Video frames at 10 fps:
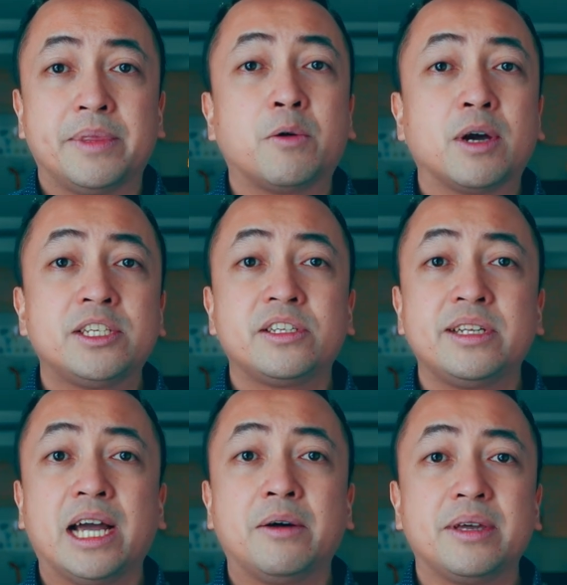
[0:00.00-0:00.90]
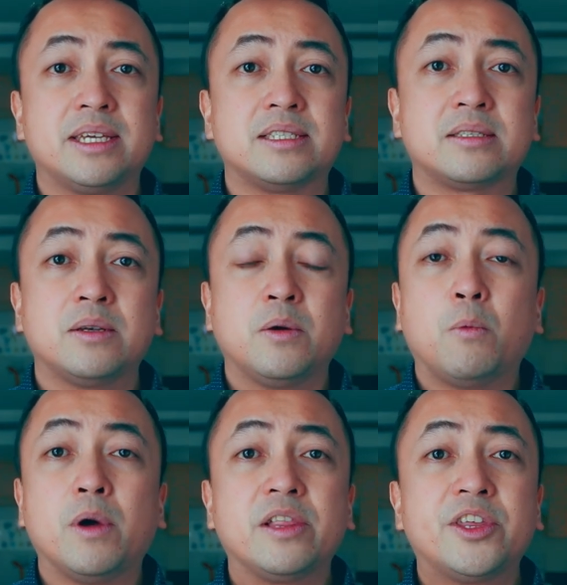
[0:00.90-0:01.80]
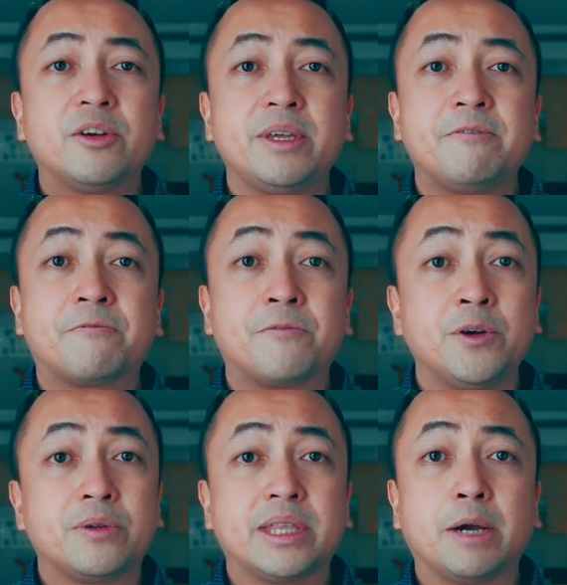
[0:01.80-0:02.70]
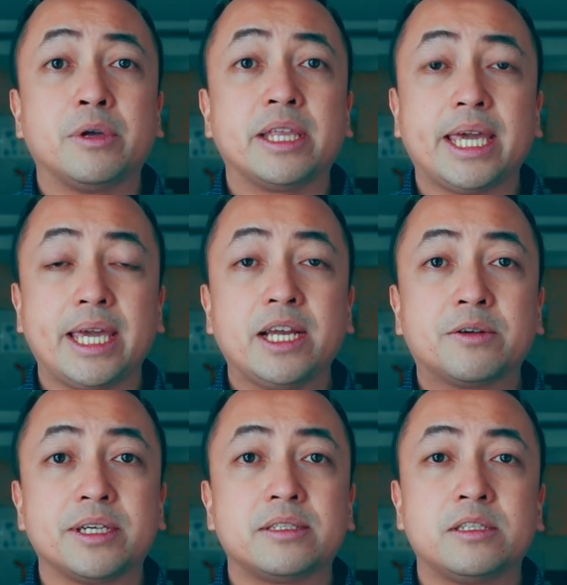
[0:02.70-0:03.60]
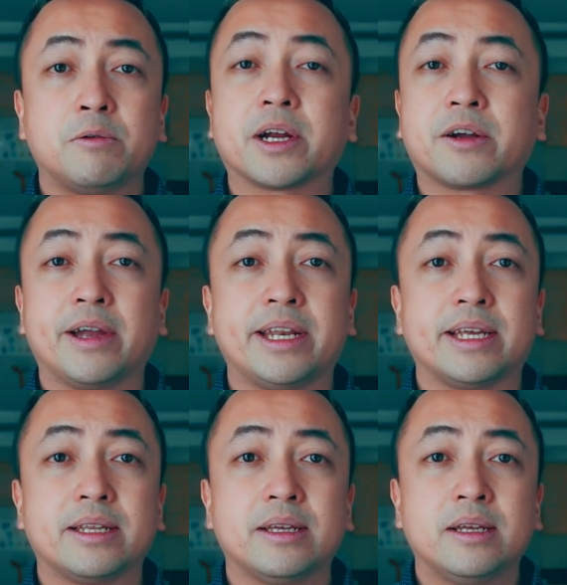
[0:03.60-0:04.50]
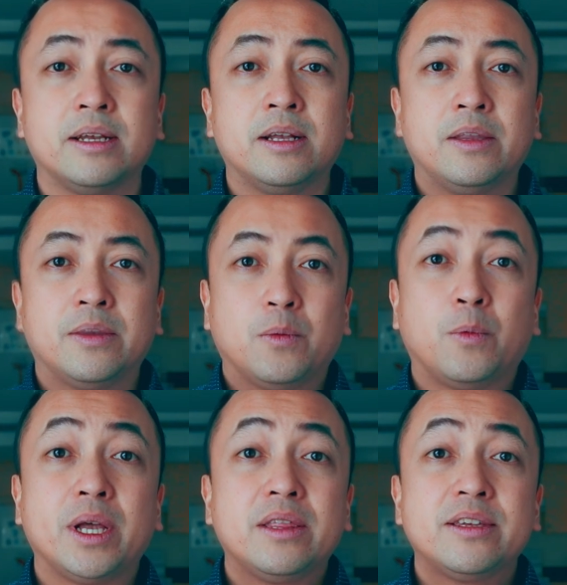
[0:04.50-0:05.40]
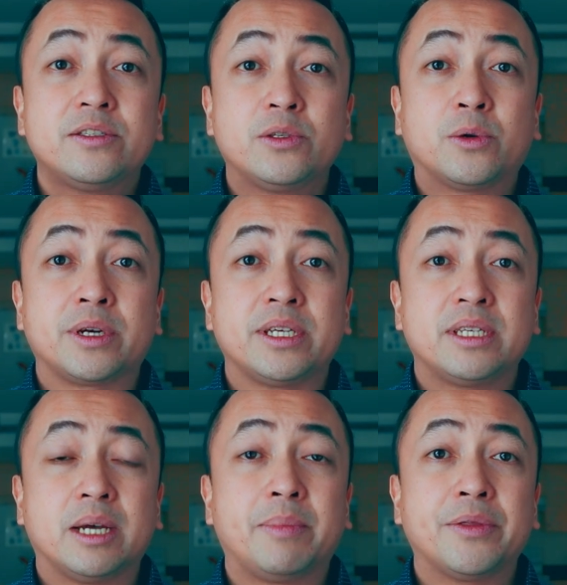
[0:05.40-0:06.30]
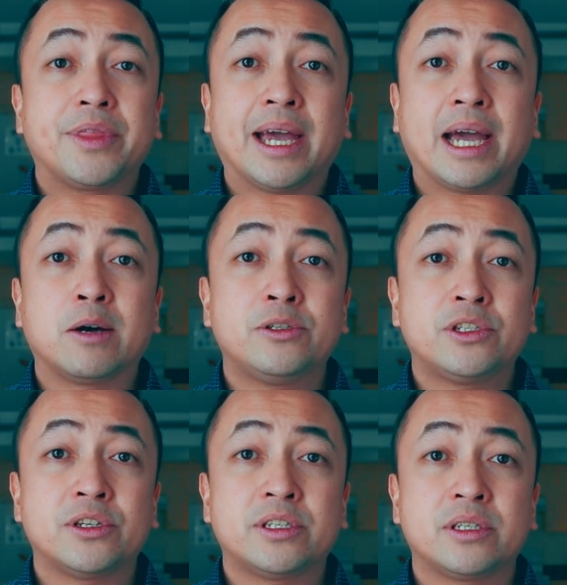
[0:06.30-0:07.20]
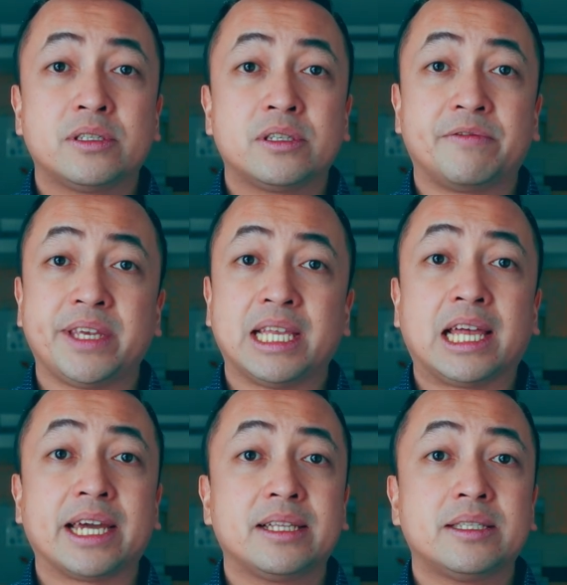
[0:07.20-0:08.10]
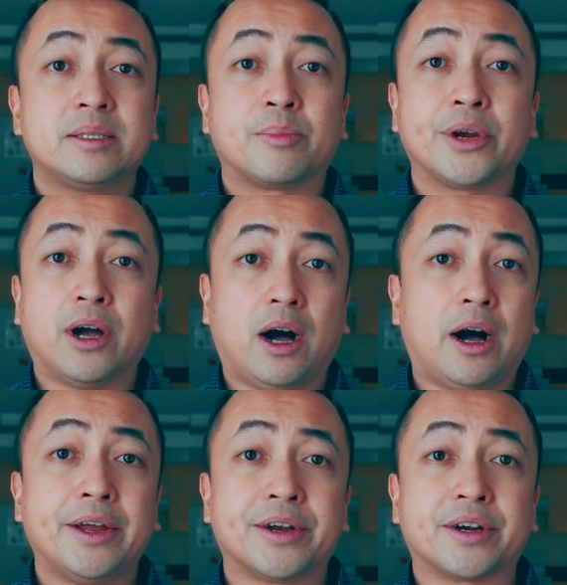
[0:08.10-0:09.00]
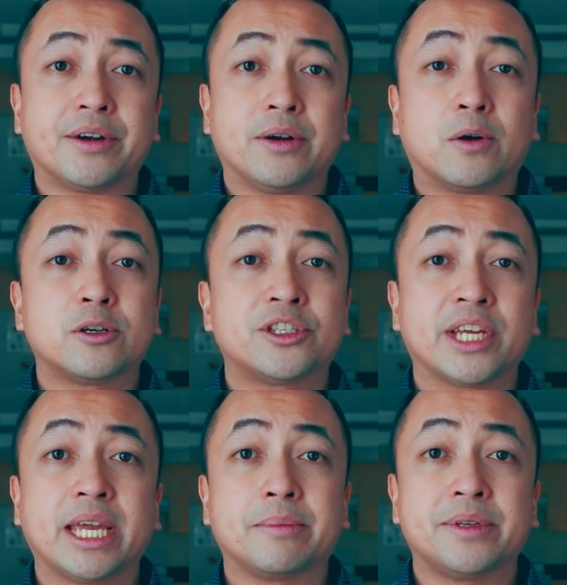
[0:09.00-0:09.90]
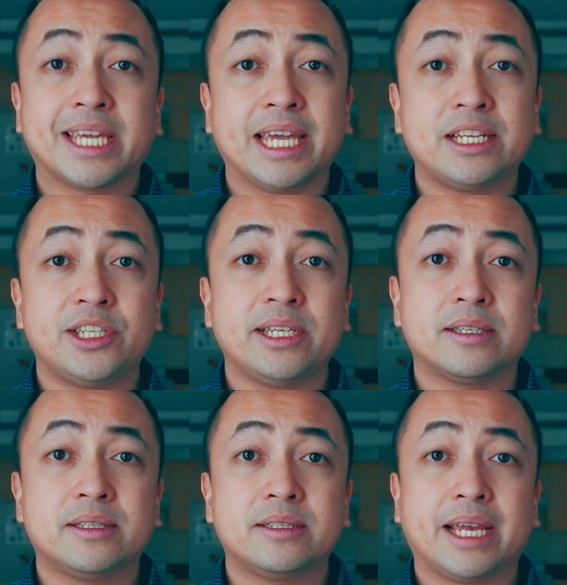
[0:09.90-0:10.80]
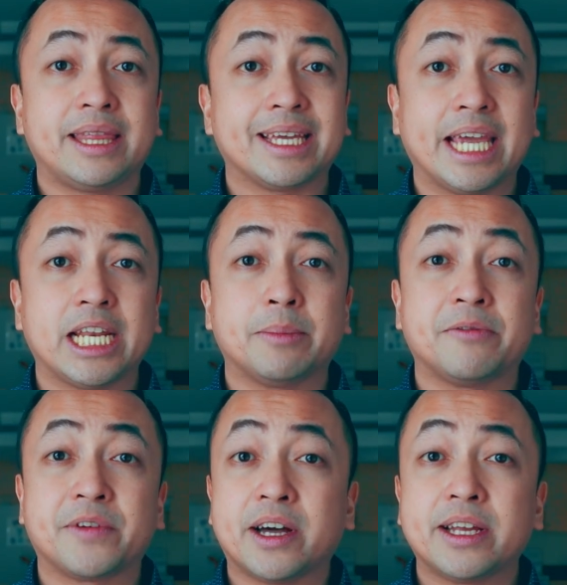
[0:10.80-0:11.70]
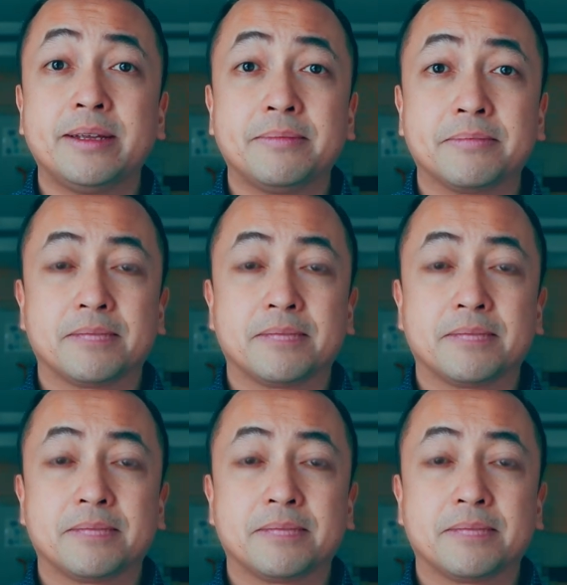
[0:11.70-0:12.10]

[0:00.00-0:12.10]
The question now is, will there be fruit that will increase to our credit? Will the stories about the house churches of the Alliance bring honor or shame to King Jesus and the Kingdom of God?